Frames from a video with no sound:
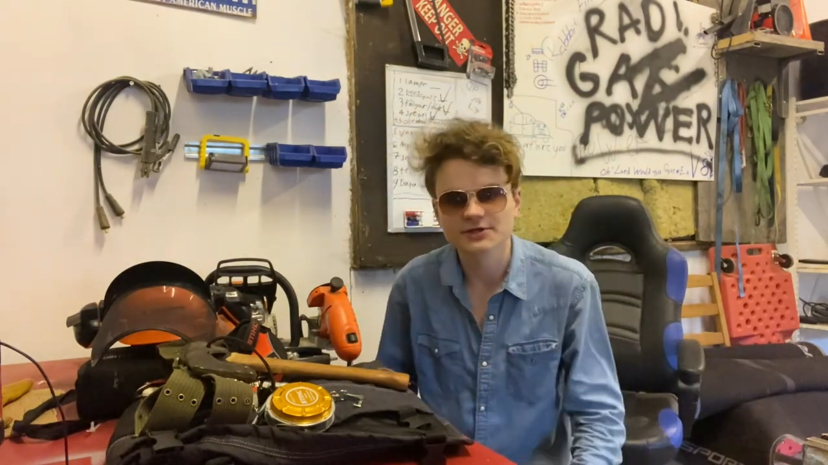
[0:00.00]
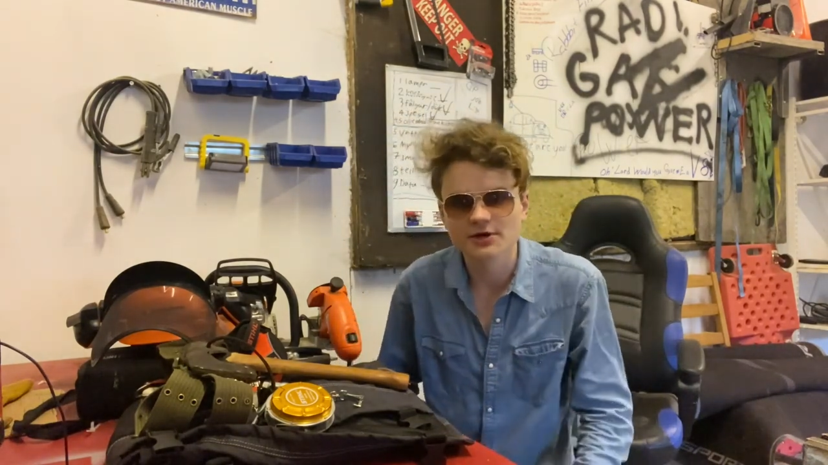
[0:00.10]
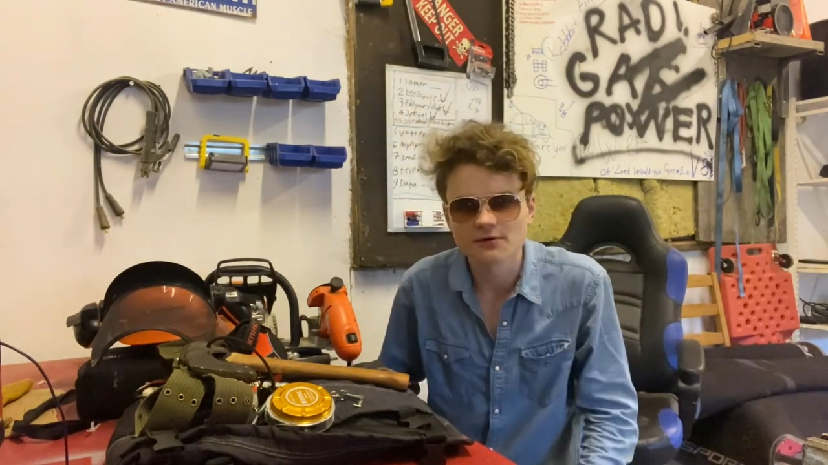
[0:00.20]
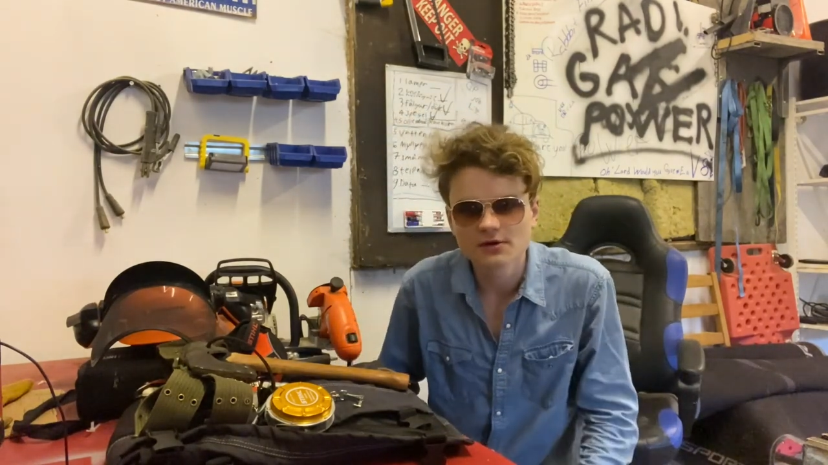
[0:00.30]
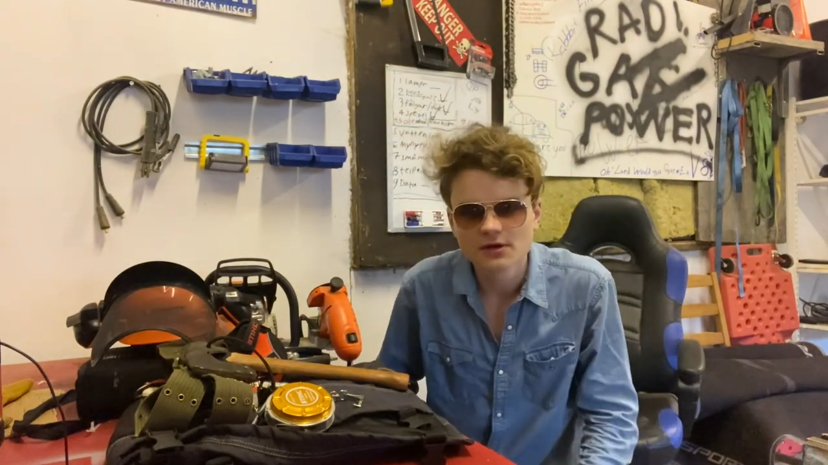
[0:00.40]

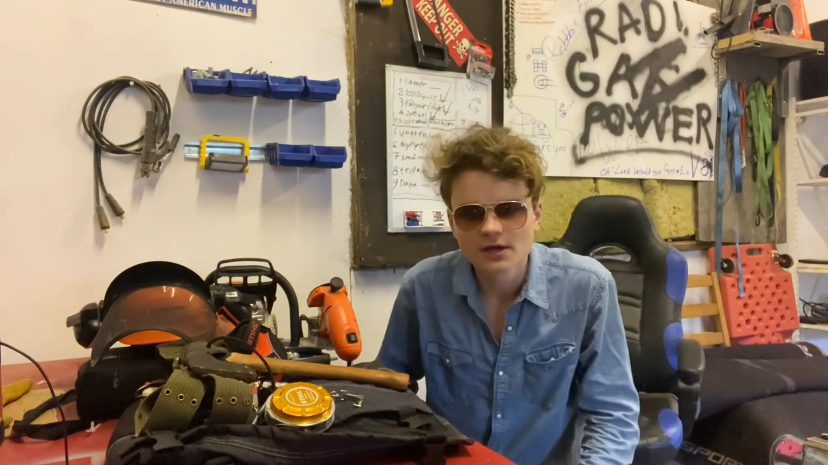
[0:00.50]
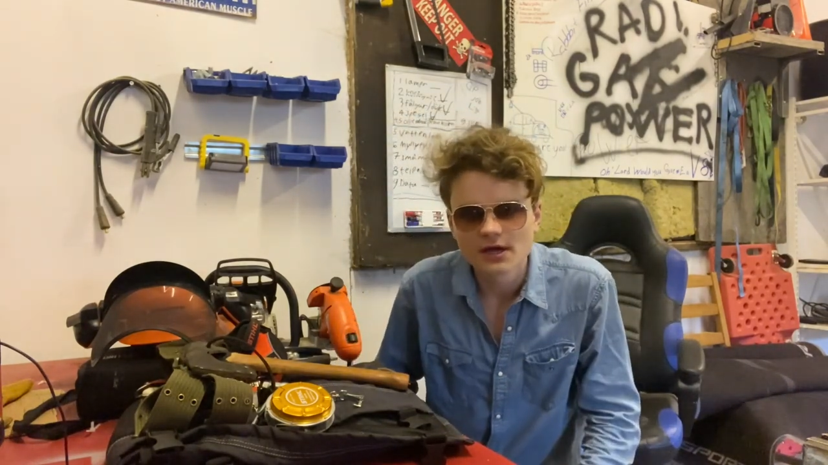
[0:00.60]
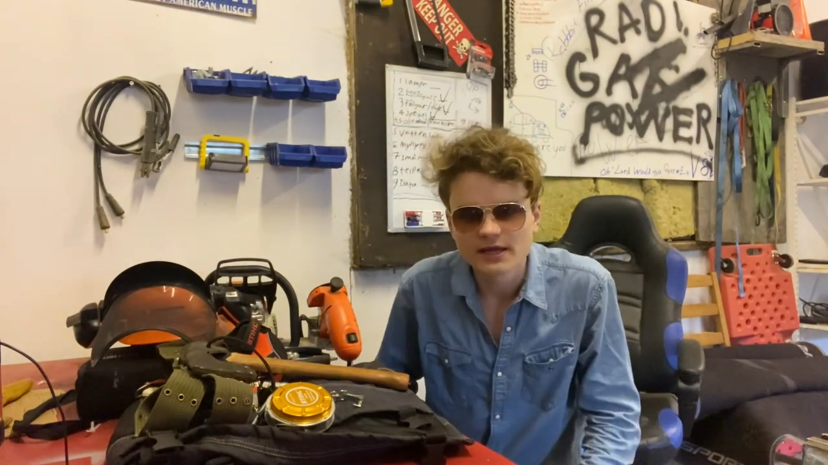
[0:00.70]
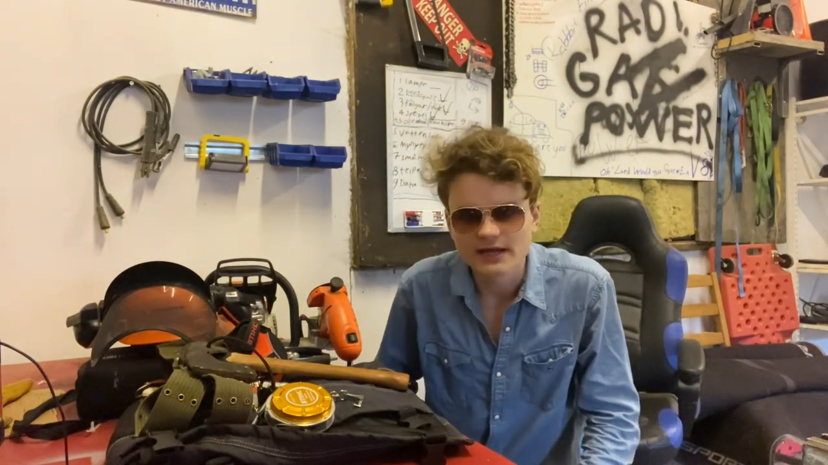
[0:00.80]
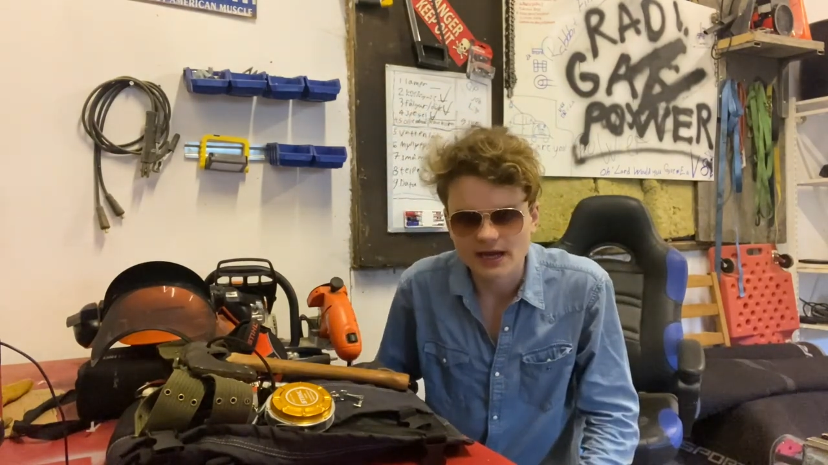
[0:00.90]
So
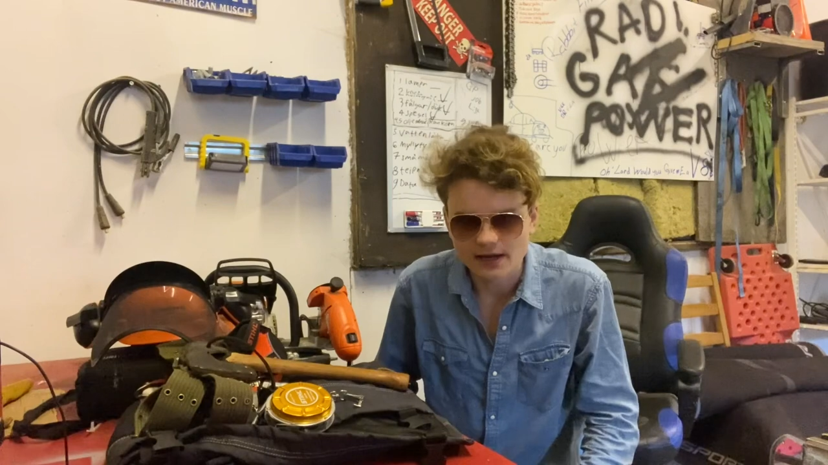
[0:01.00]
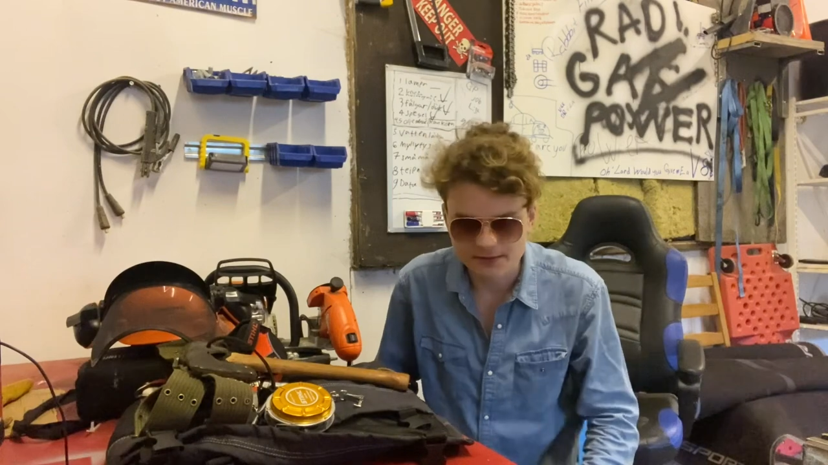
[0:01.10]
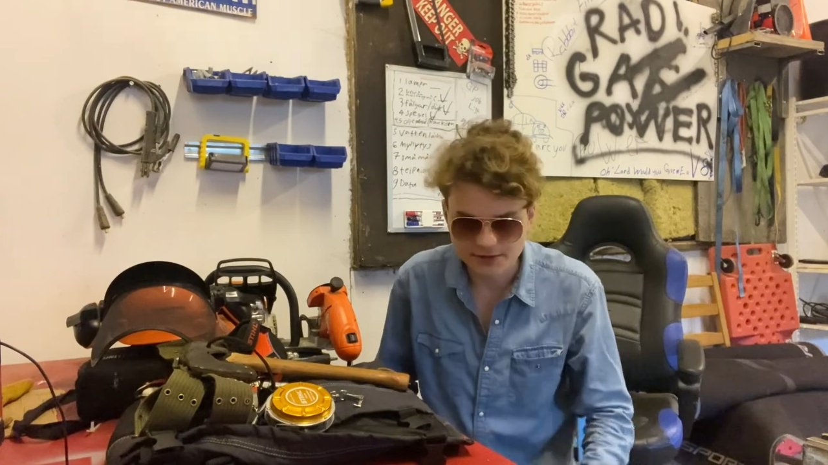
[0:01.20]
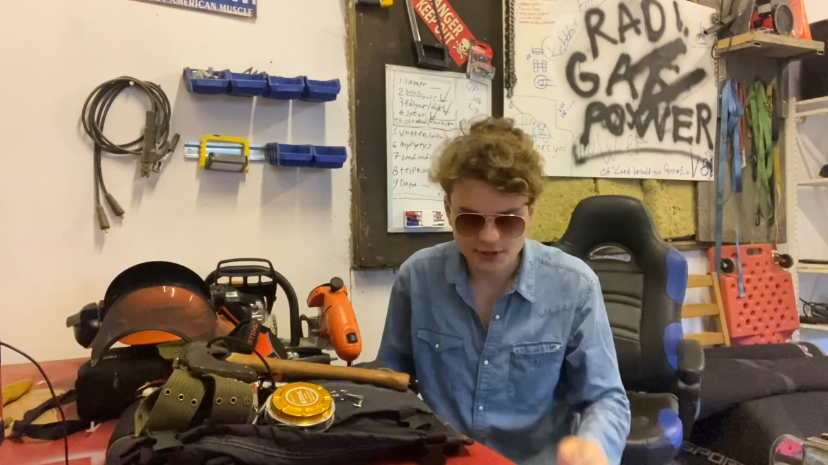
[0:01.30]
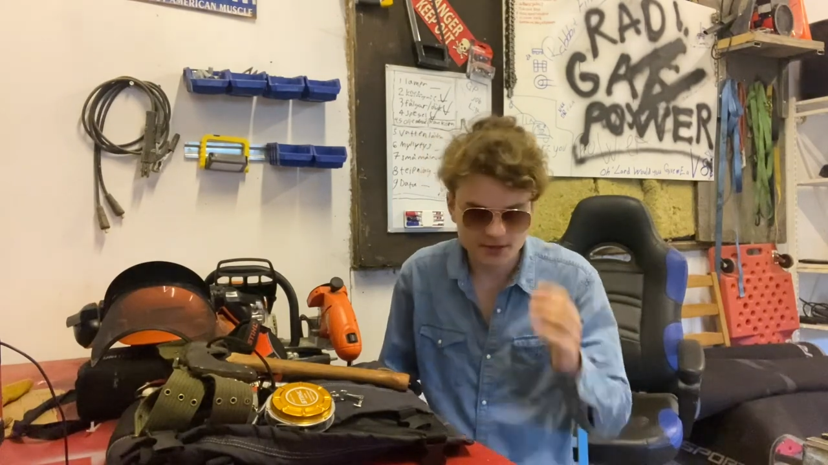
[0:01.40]
yeah,
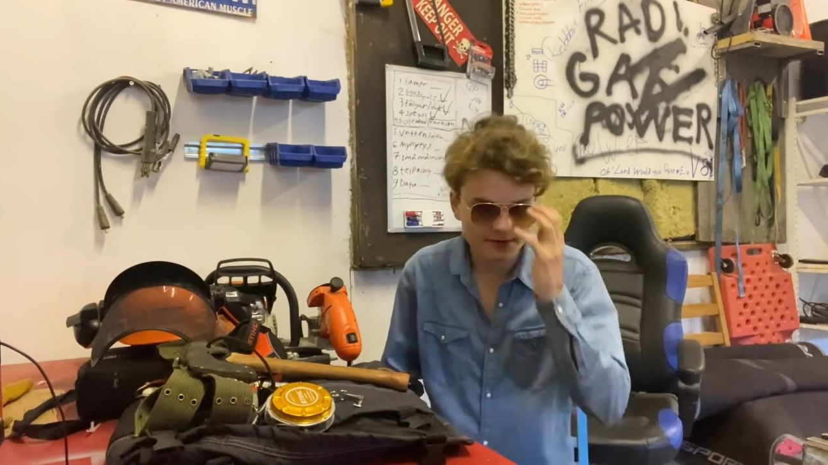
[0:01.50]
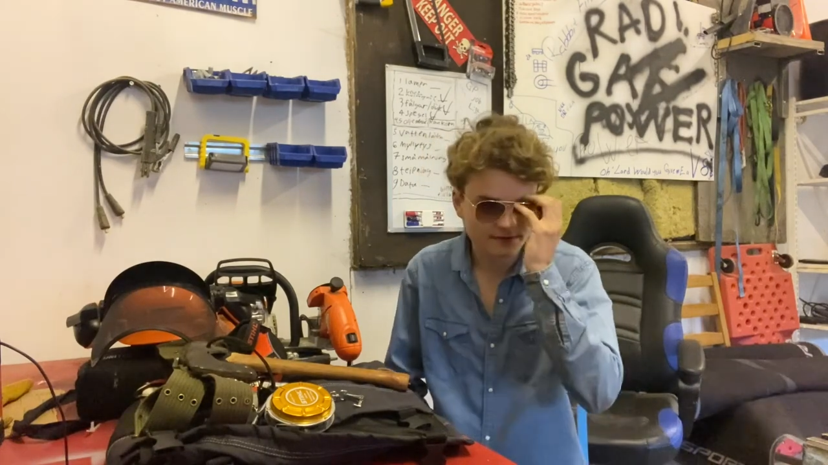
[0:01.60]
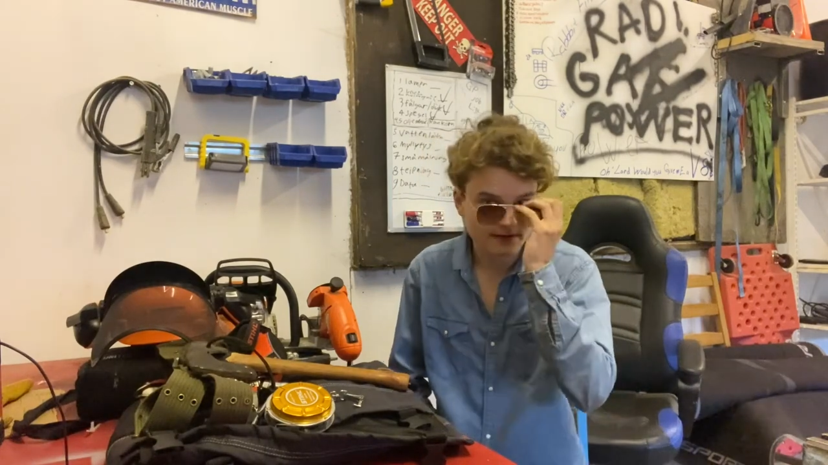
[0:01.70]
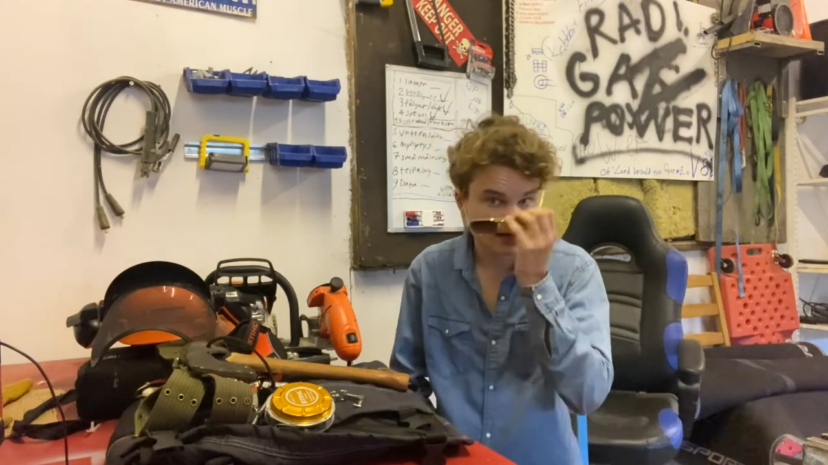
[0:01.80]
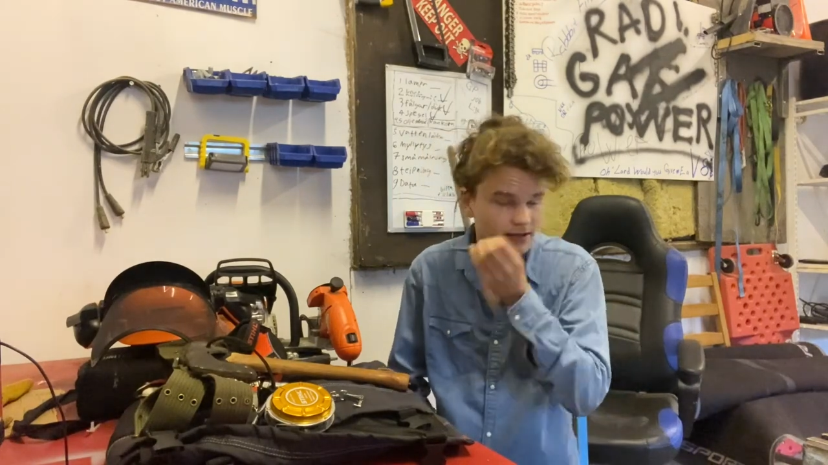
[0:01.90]
I'm sorry
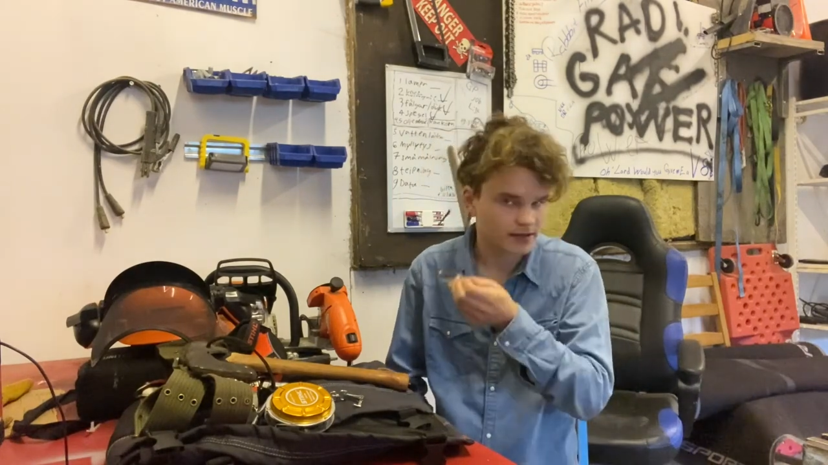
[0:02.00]
about that,